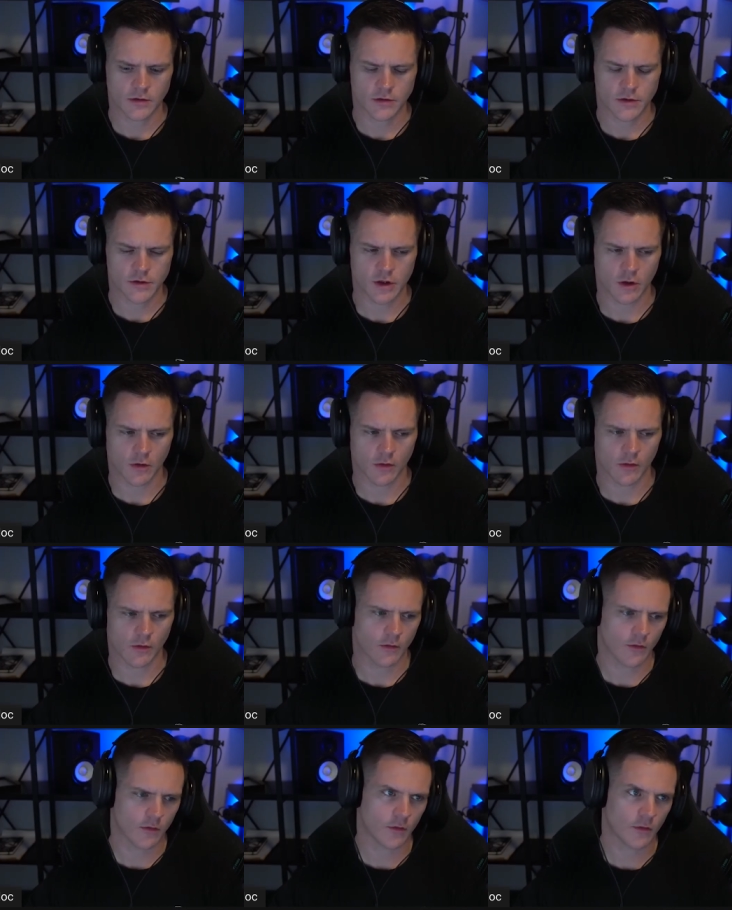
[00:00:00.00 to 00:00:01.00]
So
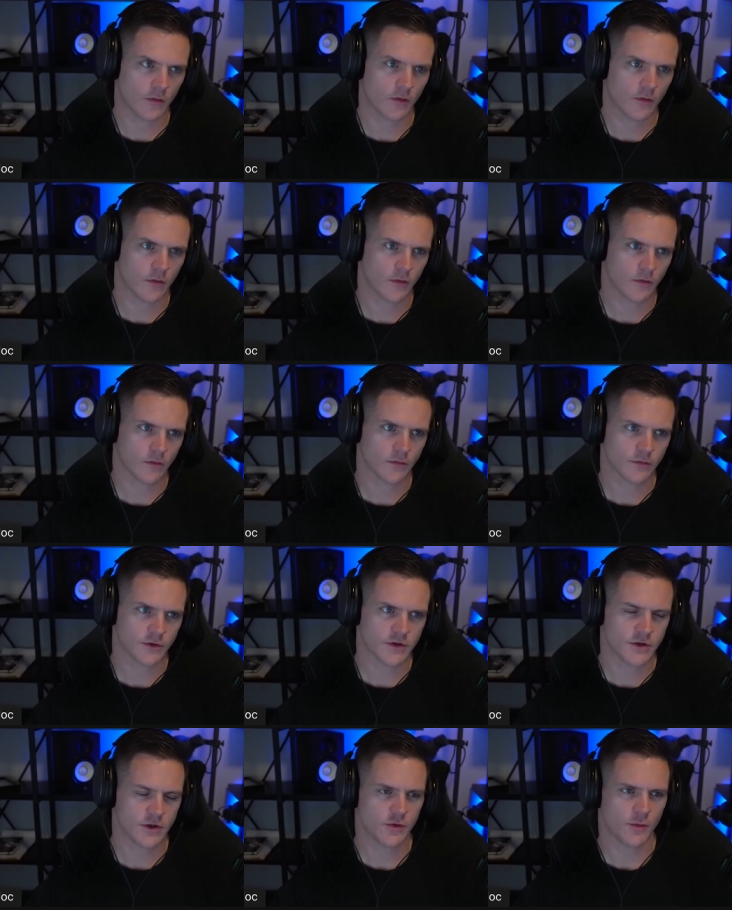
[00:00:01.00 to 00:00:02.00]

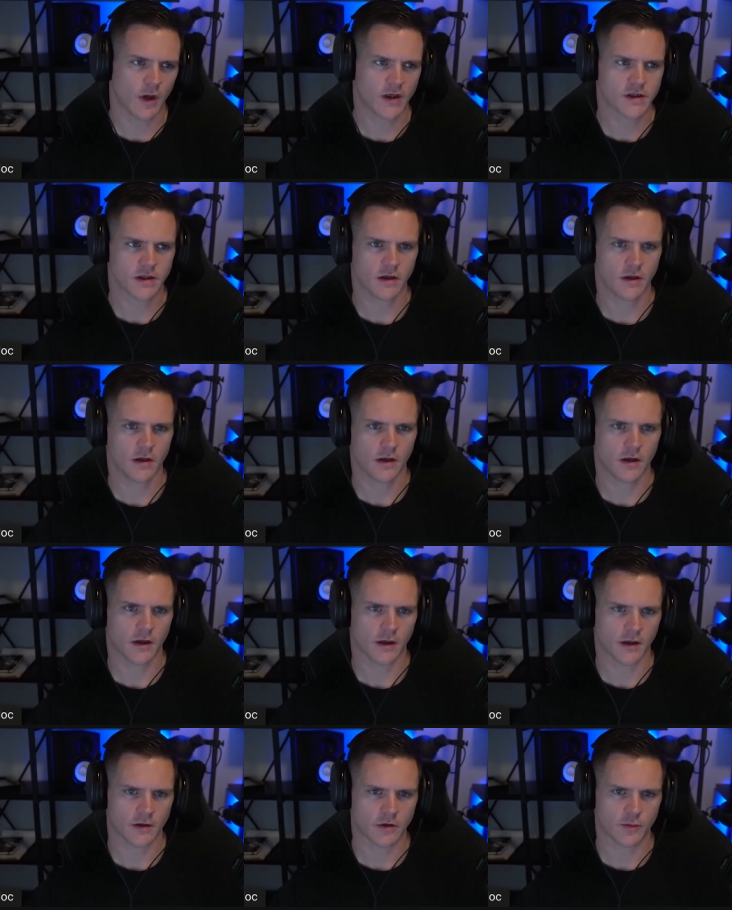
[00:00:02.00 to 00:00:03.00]
you you mentioned
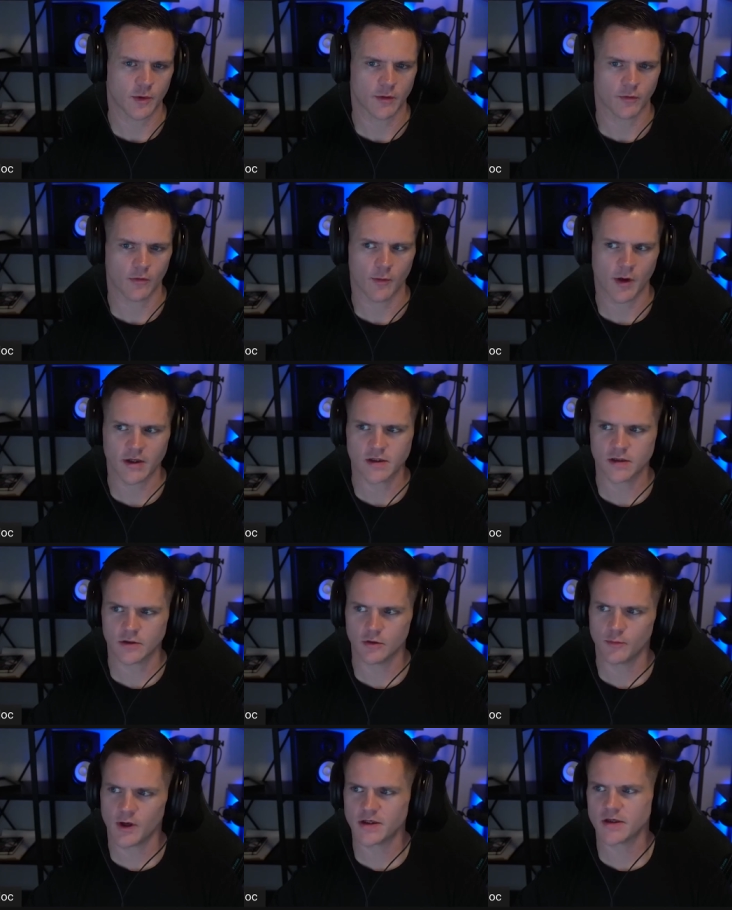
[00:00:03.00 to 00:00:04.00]
uh, you mentioned
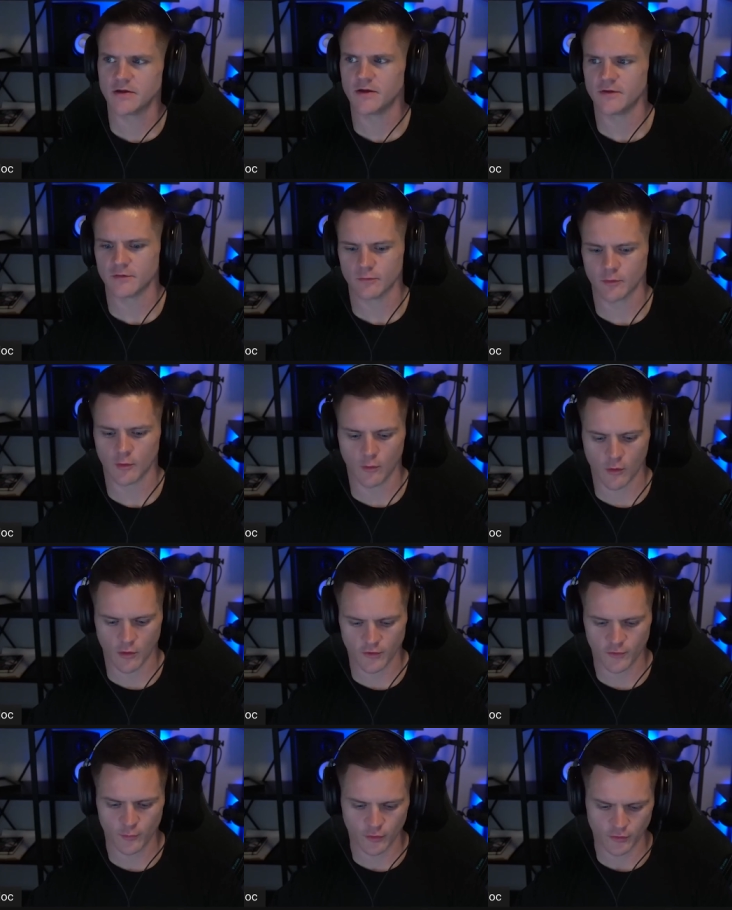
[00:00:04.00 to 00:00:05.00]
you mentioned this
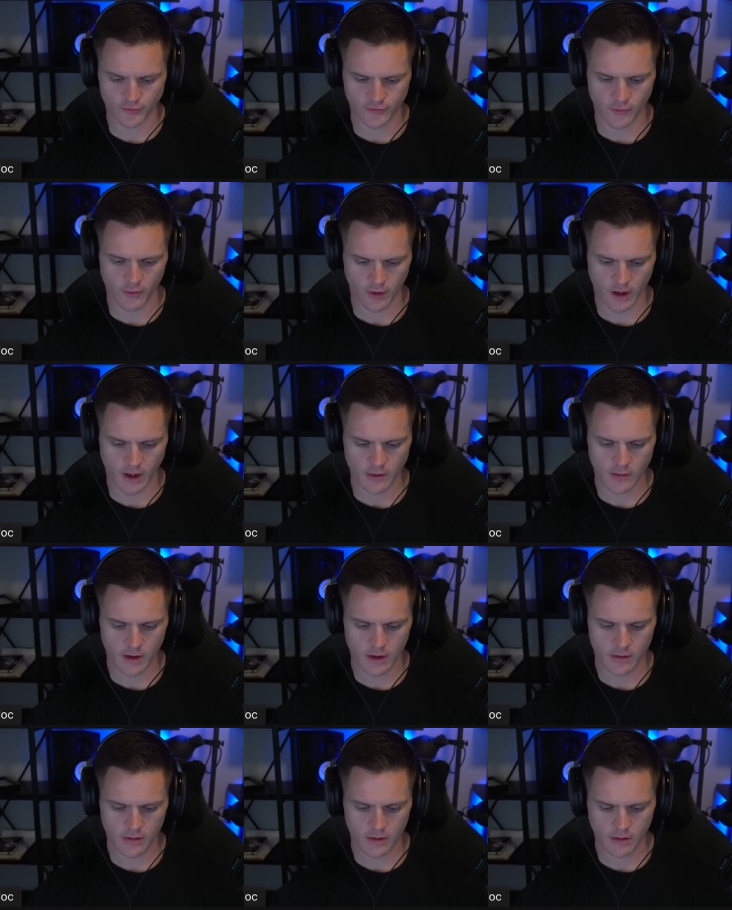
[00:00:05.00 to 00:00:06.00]
rewards pool. So can
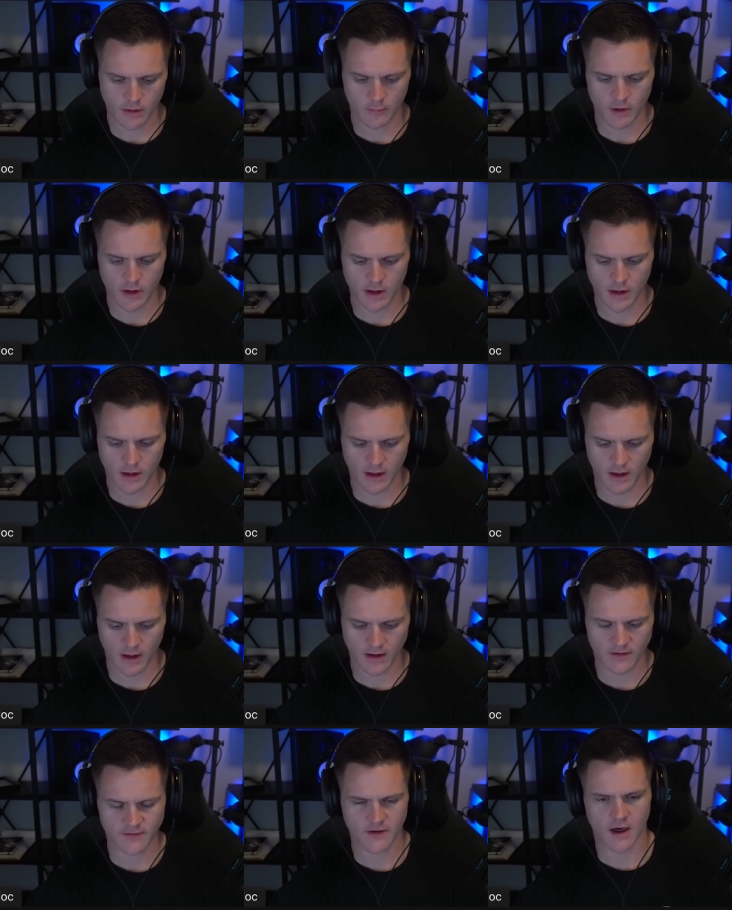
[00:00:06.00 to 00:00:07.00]
we can we uh, I
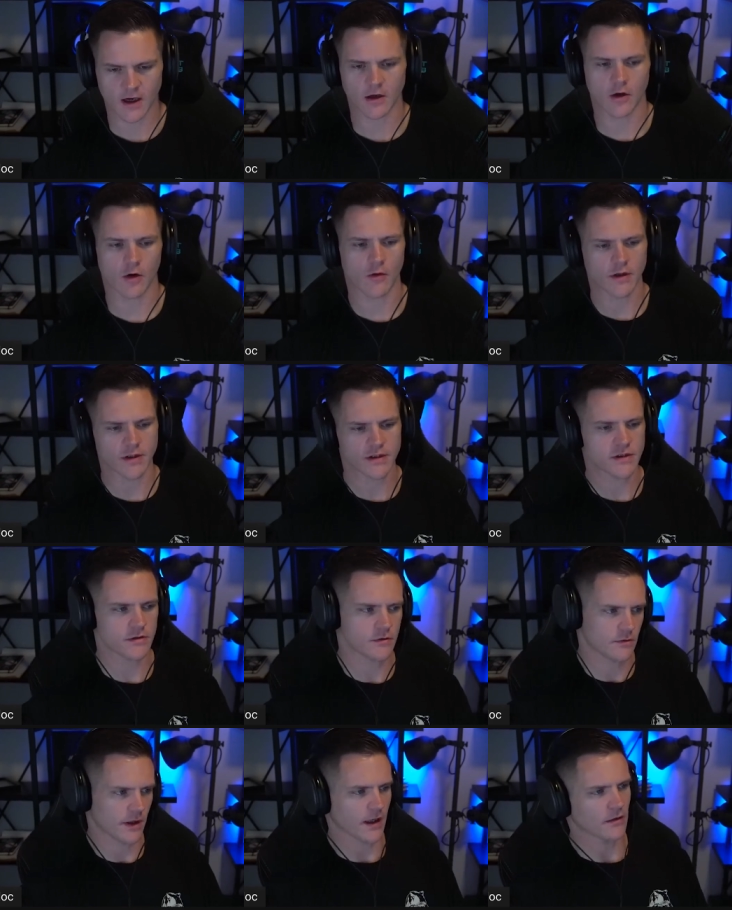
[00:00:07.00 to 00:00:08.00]
guess kind of go
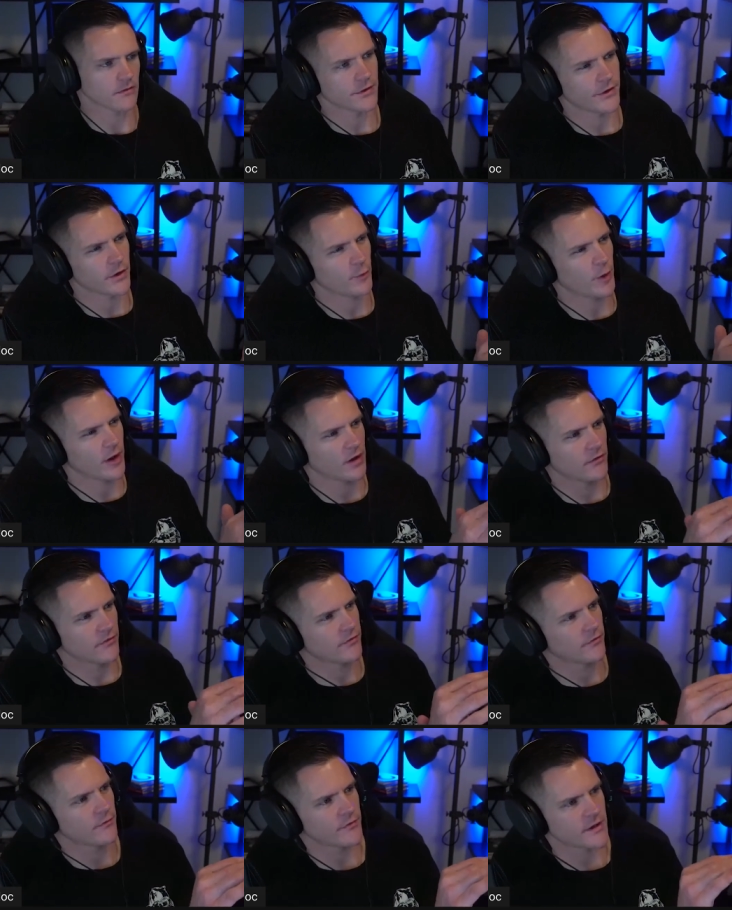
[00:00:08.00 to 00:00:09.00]
into like a little bit
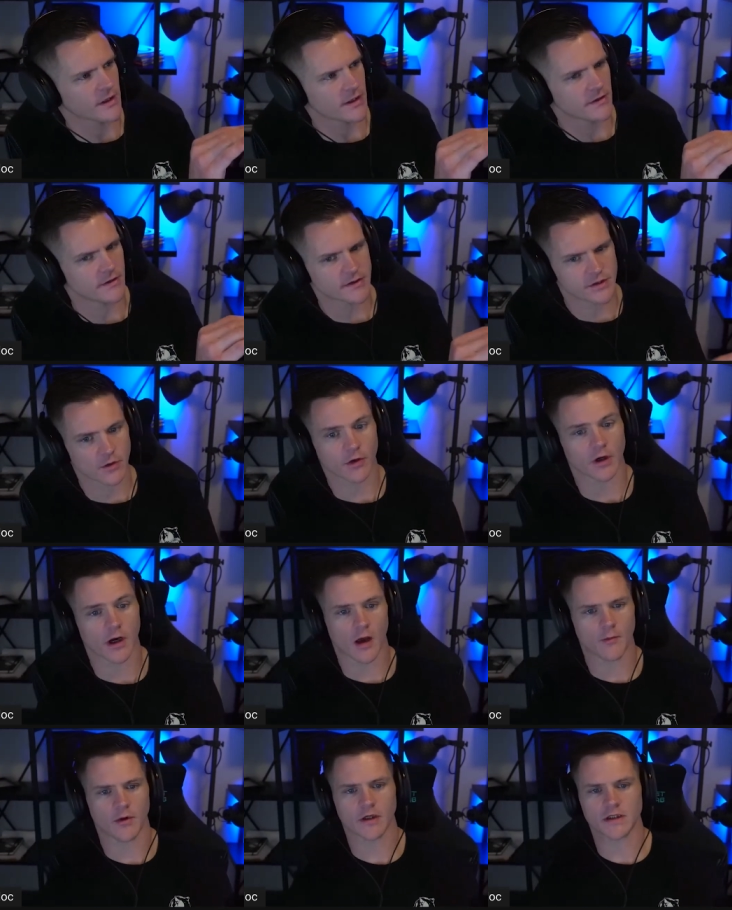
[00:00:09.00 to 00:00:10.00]
of the the
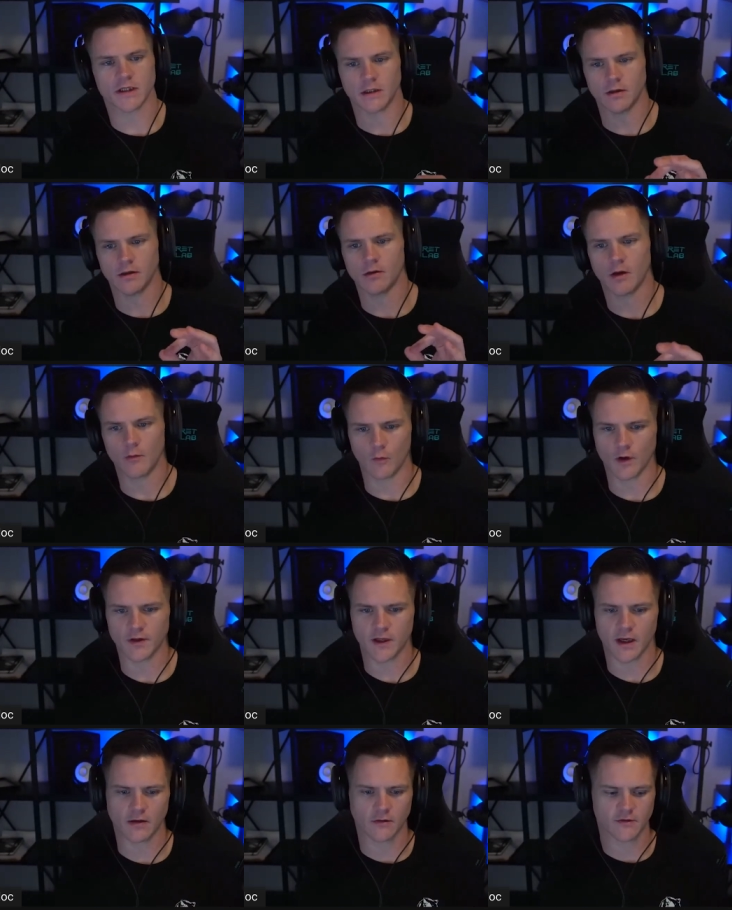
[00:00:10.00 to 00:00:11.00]
tokenomics and and
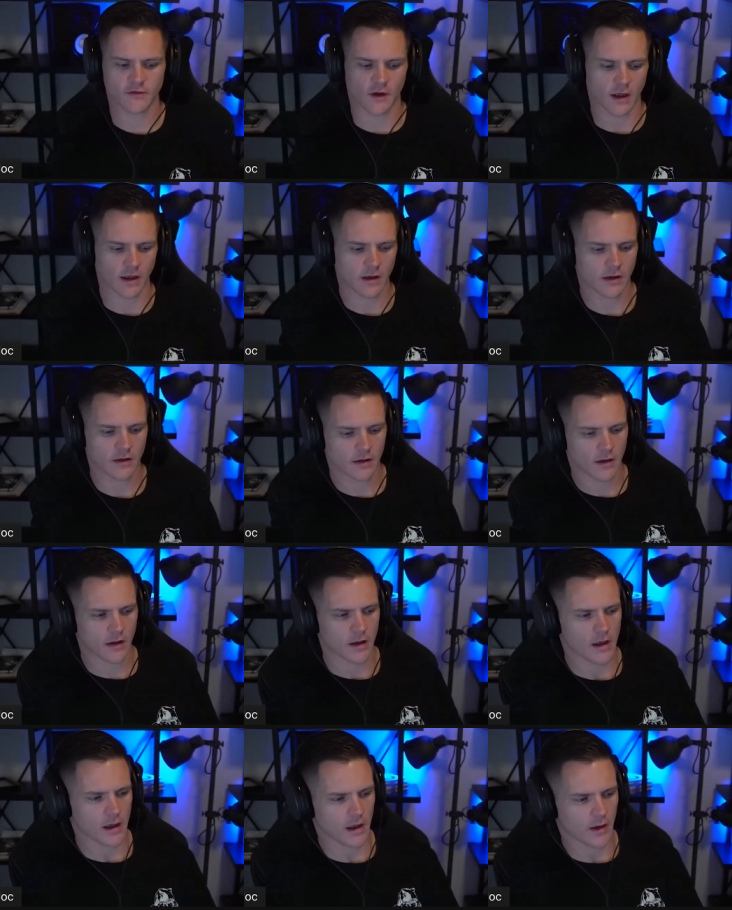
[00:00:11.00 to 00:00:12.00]
what that looks like
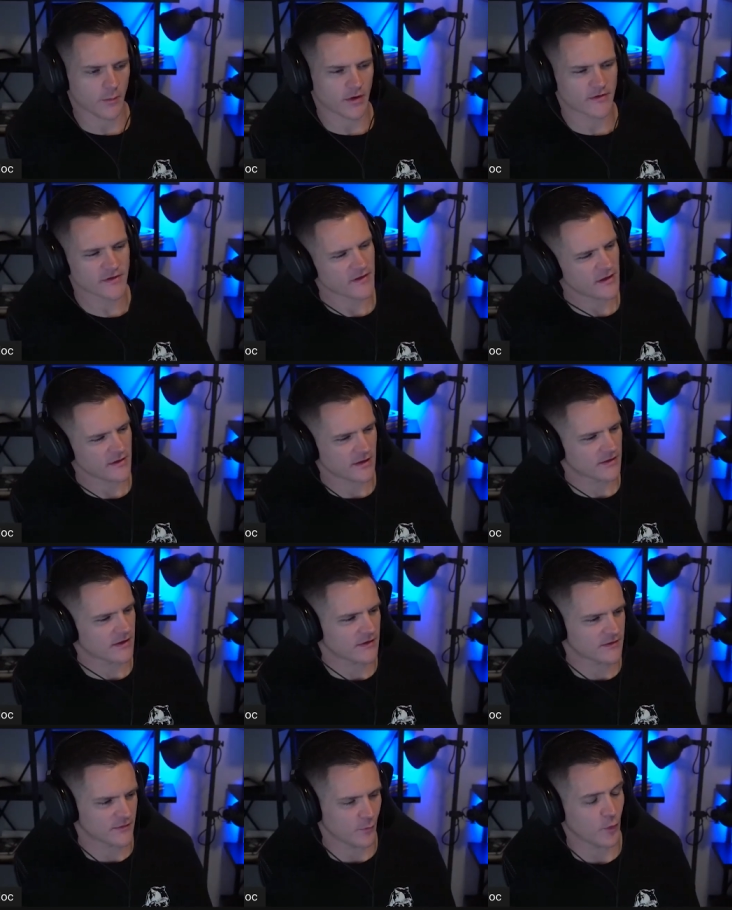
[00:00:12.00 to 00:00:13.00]
because mm-hmm. um, I think that
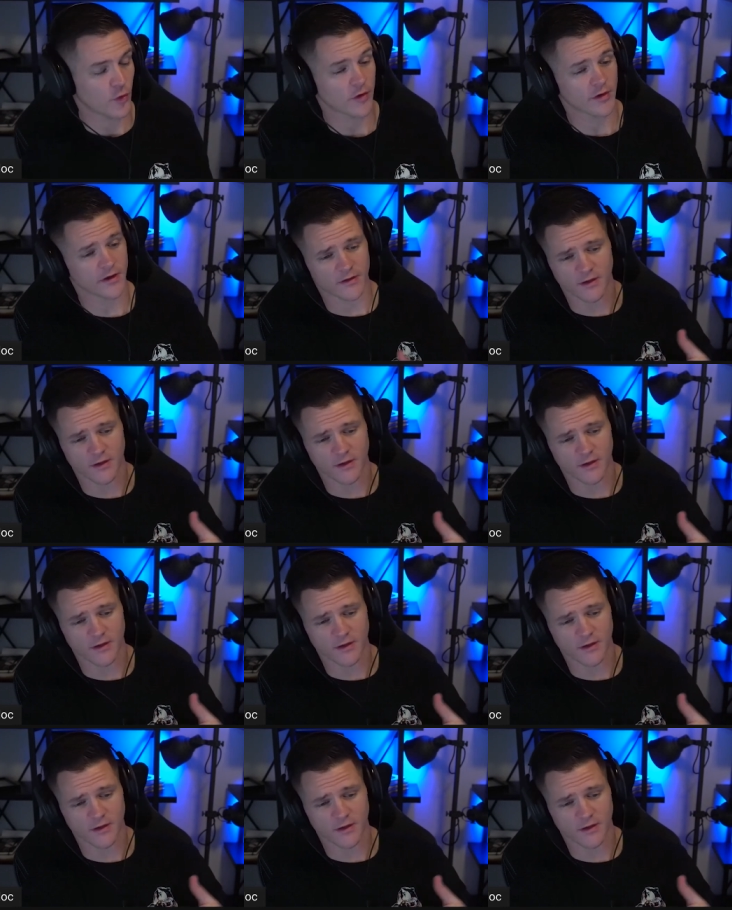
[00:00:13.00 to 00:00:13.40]
that's important.